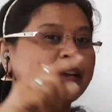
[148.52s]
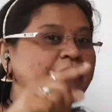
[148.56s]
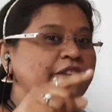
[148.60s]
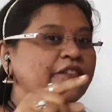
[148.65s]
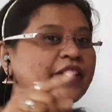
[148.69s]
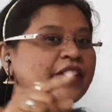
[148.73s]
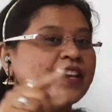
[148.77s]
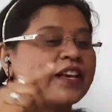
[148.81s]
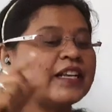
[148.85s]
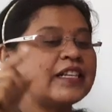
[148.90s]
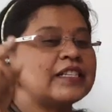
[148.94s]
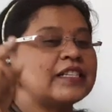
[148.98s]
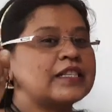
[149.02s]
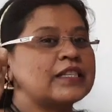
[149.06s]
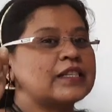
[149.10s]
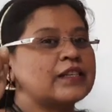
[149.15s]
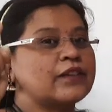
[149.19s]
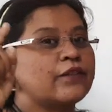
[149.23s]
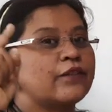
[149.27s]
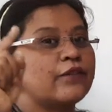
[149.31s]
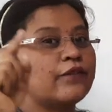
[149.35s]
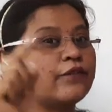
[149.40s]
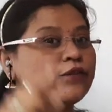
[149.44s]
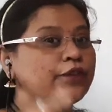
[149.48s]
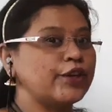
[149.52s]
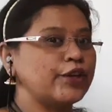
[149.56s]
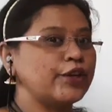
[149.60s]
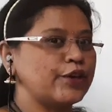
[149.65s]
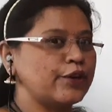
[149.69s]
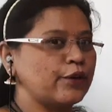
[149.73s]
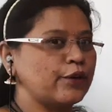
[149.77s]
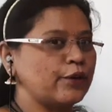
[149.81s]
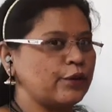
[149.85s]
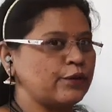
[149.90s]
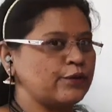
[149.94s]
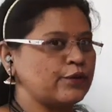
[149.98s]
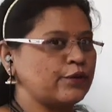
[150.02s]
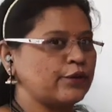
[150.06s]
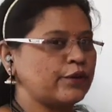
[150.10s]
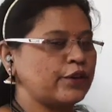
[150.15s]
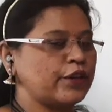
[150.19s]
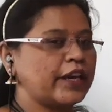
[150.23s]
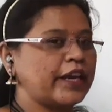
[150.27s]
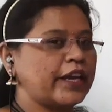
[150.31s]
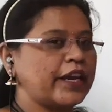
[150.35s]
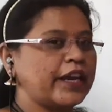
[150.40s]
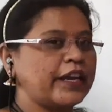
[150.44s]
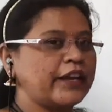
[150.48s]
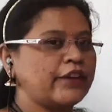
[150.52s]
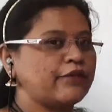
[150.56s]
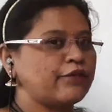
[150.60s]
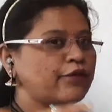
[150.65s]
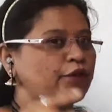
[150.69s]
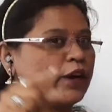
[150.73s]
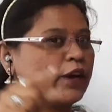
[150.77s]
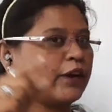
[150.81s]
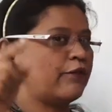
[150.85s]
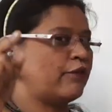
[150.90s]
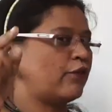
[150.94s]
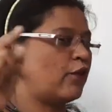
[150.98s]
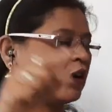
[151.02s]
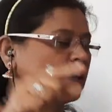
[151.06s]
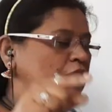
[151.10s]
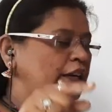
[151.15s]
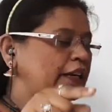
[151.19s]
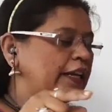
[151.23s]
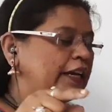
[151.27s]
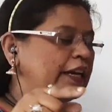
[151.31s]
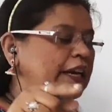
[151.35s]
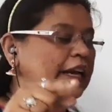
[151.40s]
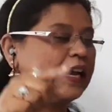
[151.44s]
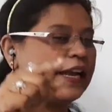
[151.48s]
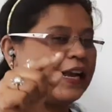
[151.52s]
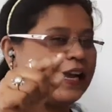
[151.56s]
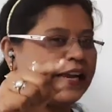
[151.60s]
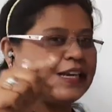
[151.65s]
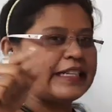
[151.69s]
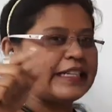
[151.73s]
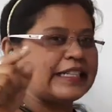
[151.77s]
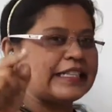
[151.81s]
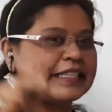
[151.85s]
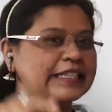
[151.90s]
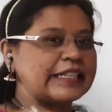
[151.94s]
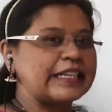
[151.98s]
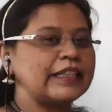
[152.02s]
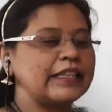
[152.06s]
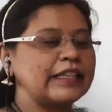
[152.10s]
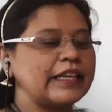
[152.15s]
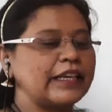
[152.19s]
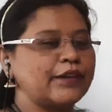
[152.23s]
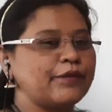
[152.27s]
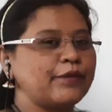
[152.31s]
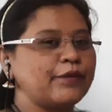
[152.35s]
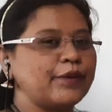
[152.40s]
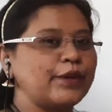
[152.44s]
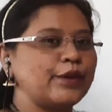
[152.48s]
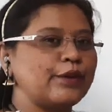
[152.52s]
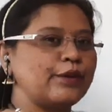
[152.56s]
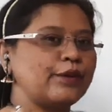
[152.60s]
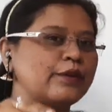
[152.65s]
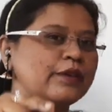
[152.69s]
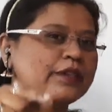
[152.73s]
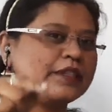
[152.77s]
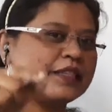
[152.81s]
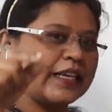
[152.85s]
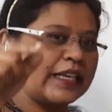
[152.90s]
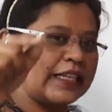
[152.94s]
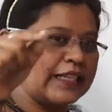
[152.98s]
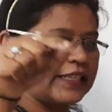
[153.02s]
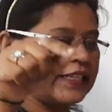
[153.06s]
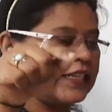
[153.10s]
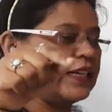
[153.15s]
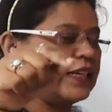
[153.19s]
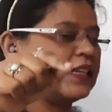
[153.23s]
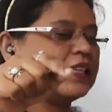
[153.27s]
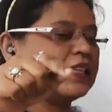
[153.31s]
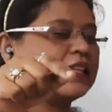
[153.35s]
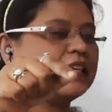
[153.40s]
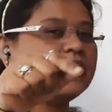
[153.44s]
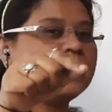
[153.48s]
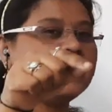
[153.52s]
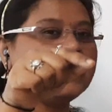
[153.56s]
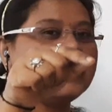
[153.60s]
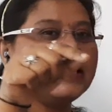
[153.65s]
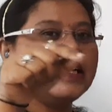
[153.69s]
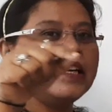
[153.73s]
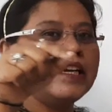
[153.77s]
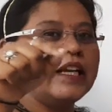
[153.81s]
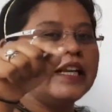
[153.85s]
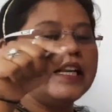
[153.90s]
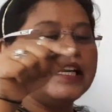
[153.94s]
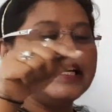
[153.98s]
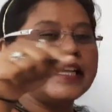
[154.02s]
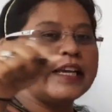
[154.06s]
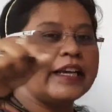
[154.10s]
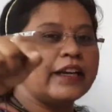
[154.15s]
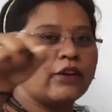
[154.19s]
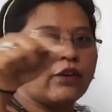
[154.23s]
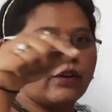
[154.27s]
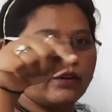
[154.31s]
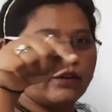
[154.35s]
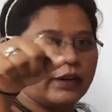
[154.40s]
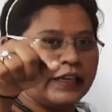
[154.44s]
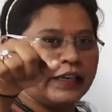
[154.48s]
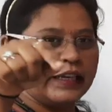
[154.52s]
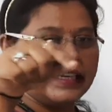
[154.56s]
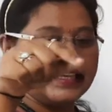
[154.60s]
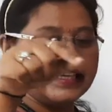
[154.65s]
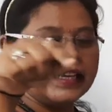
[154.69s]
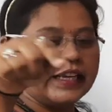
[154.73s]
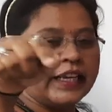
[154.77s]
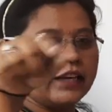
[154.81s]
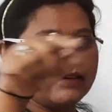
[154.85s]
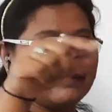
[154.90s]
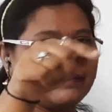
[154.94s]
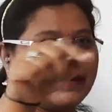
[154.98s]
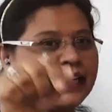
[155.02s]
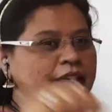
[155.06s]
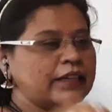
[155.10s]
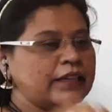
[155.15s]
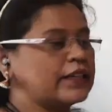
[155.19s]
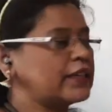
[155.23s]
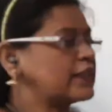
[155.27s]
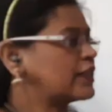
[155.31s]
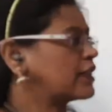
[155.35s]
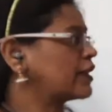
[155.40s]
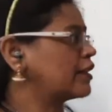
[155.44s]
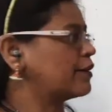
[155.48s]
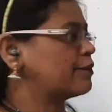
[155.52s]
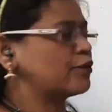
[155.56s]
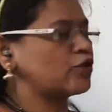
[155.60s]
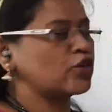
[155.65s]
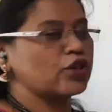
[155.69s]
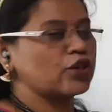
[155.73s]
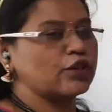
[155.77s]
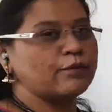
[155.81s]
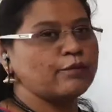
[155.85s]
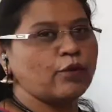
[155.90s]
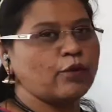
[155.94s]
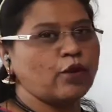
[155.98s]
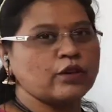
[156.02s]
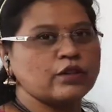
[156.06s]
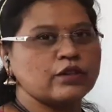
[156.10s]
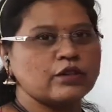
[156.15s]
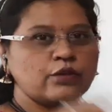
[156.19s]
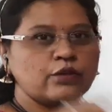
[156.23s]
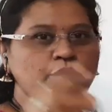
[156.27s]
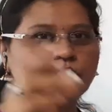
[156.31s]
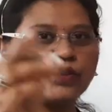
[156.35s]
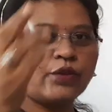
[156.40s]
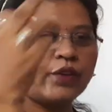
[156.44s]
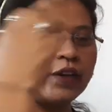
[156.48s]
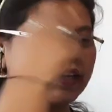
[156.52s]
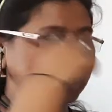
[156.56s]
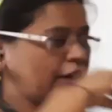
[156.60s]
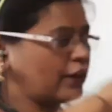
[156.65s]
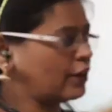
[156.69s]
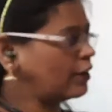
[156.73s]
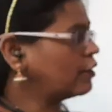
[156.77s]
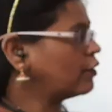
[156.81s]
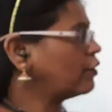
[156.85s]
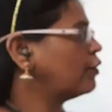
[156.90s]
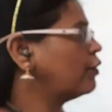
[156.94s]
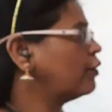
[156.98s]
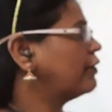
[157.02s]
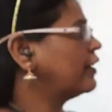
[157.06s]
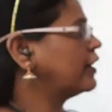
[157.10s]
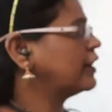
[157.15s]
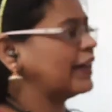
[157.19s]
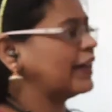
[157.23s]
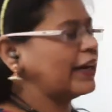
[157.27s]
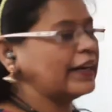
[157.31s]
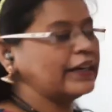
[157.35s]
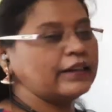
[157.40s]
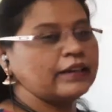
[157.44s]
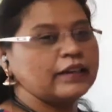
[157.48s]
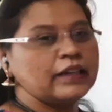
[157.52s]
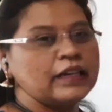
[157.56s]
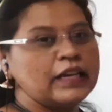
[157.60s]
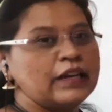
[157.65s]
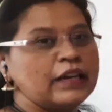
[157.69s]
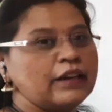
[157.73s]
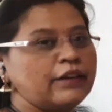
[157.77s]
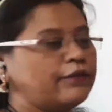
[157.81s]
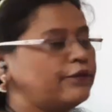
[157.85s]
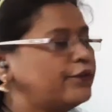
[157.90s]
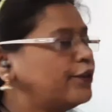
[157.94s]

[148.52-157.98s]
previous videos. Okay, if you have not yet seen that videos, I'll send the link in my description box, so you can go with that